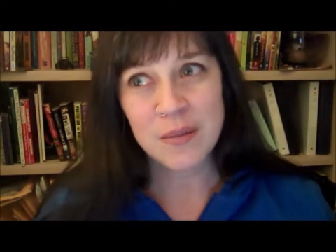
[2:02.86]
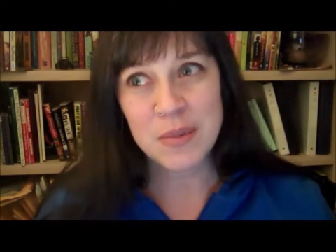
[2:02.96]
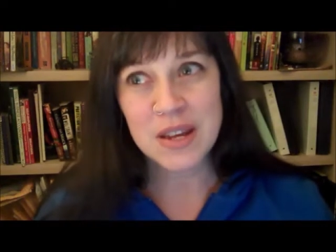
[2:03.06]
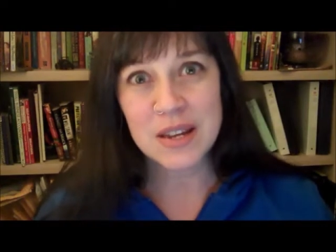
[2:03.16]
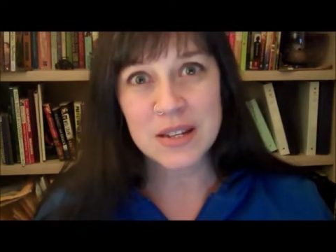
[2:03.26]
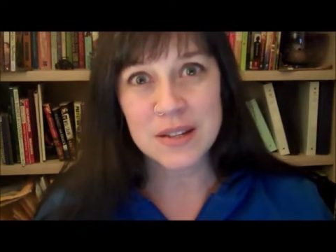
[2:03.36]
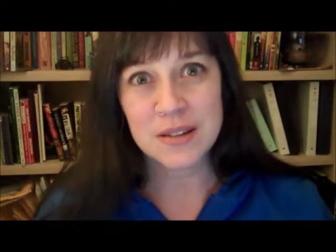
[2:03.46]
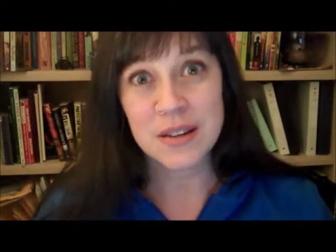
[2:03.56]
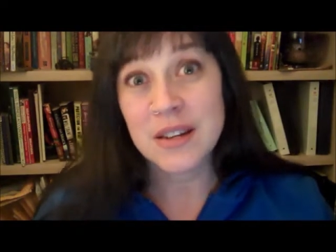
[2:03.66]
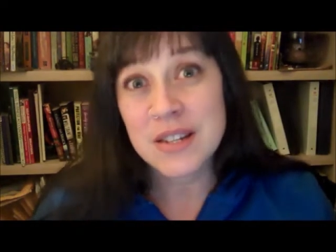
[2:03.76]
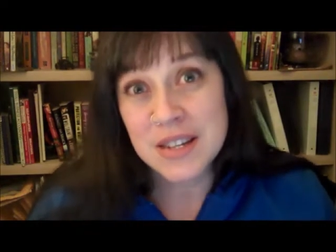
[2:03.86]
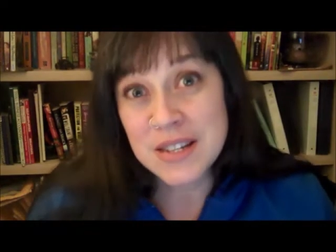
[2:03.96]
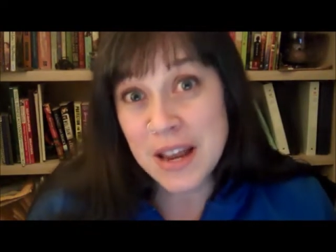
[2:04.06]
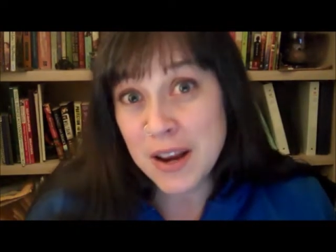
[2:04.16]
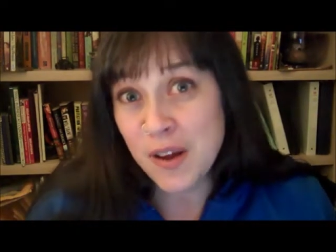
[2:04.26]
because it's the
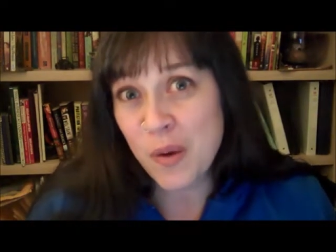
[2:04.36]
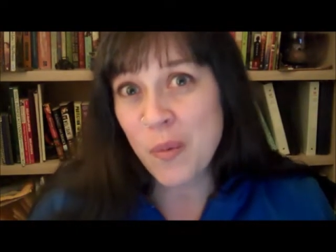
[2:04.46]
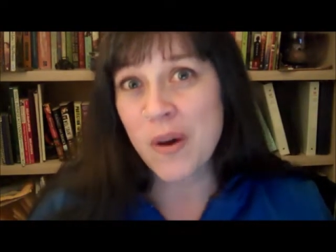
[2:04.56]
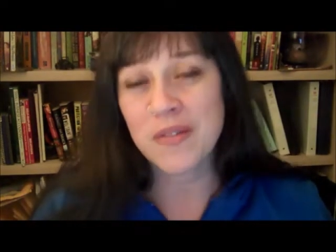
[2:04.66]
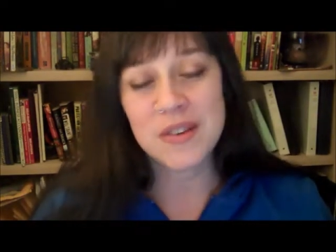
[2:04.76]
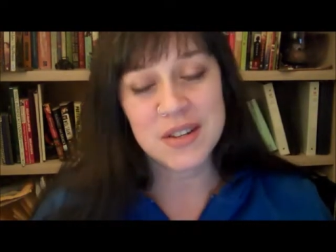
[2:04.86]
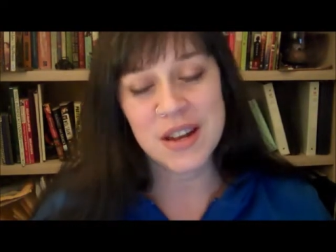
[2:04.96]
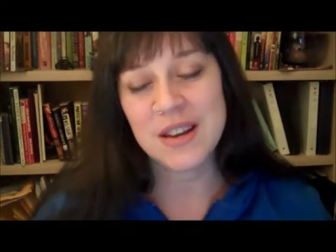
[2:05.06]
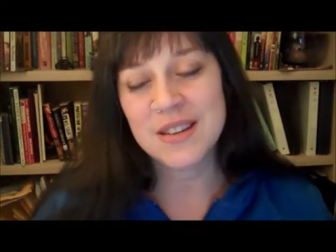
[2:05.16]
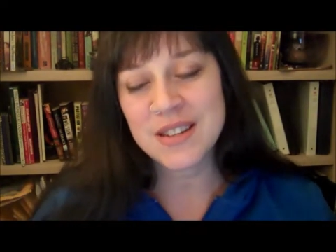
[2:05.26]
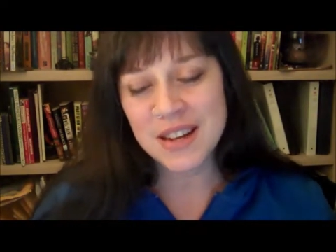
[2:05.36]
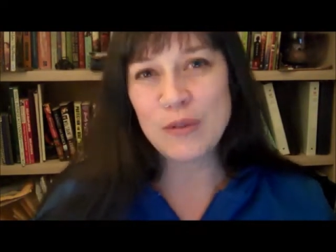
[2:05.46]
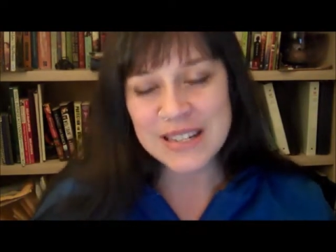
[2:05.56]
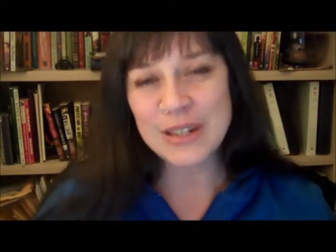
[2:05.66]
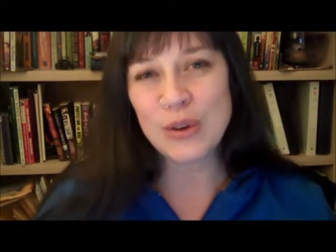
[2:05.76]
setting I want. The setting is
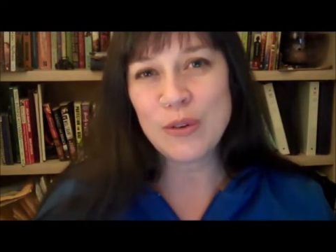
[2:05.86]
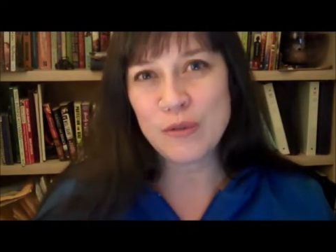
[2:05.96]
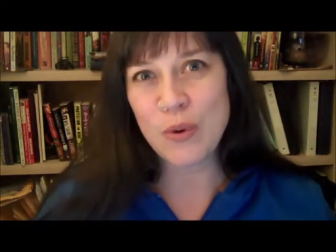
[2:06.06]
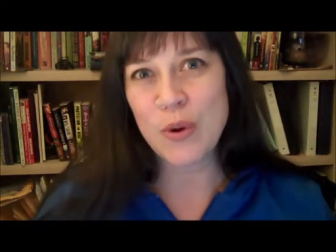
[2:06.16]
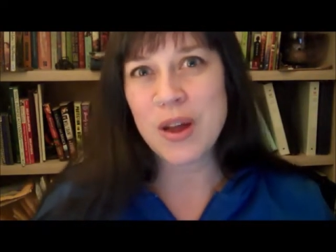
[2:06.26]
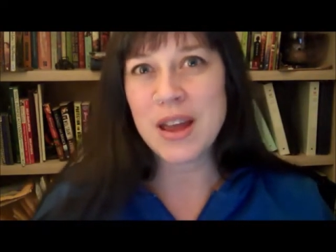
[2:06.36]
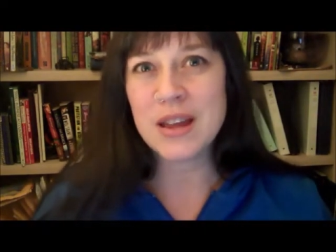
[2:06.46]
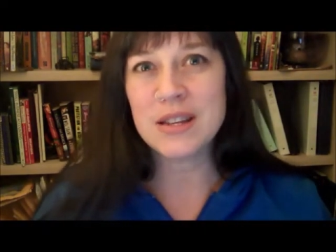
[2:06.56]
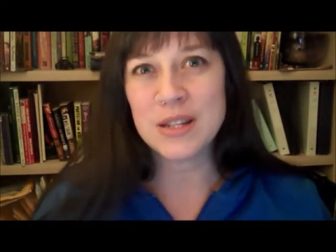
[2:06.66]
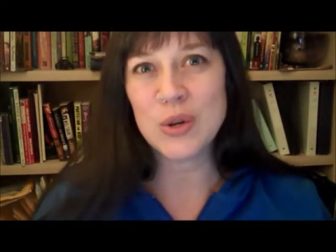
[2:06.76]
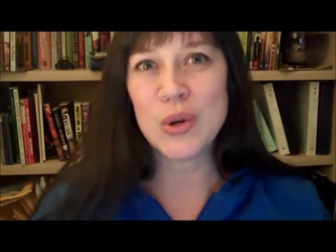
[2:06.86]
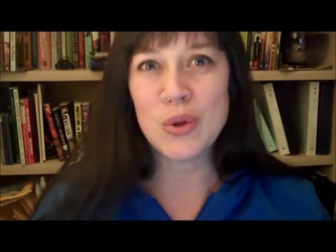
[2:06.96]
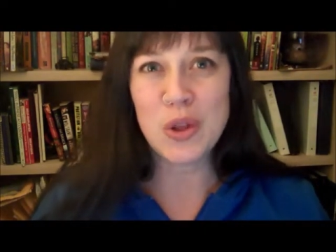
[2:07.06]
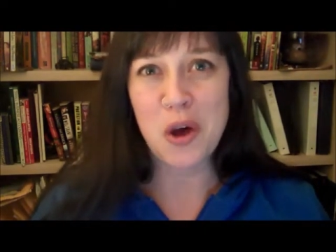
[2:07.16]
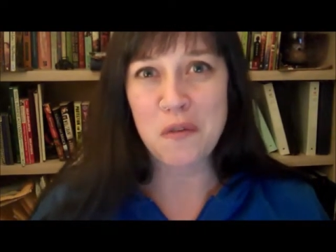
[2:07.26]
ideal for a
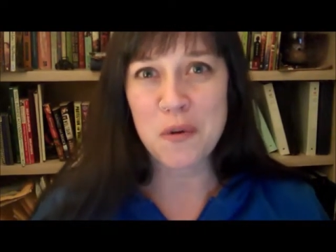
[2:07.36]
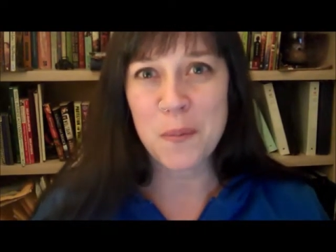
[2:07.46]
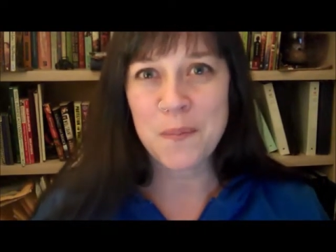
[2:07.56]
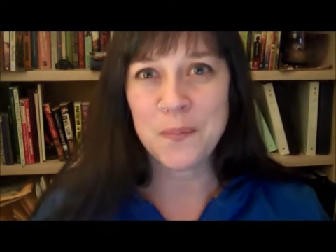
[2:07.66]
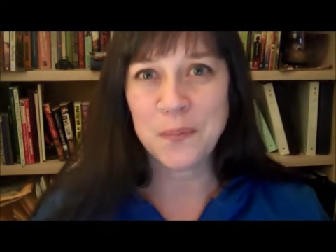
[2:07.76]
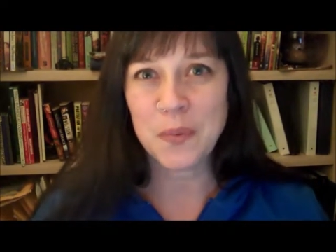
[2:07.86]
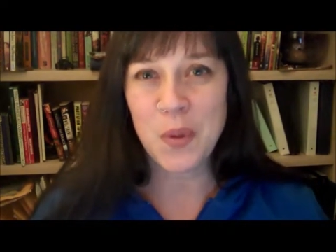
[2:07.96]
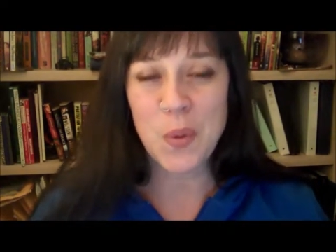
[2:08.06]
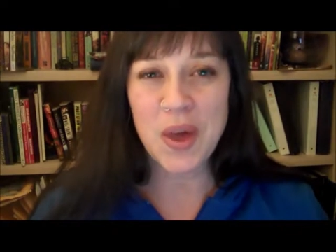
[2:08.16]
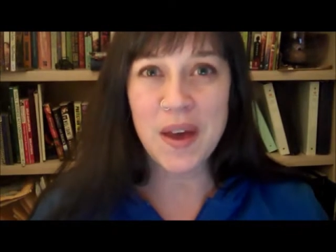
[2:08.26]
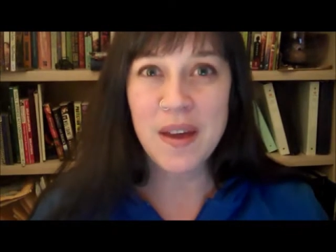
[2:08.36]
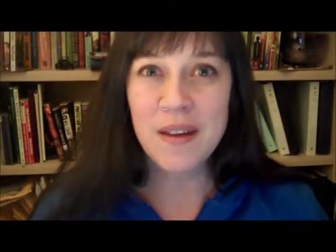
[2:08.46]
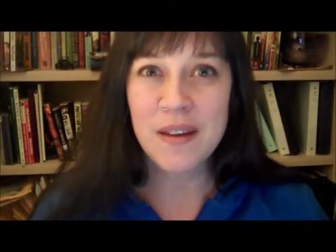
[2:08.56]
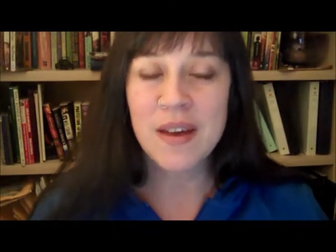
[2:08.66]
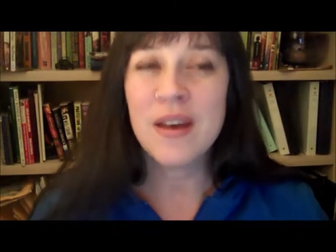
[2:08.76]
serial novel. Okay?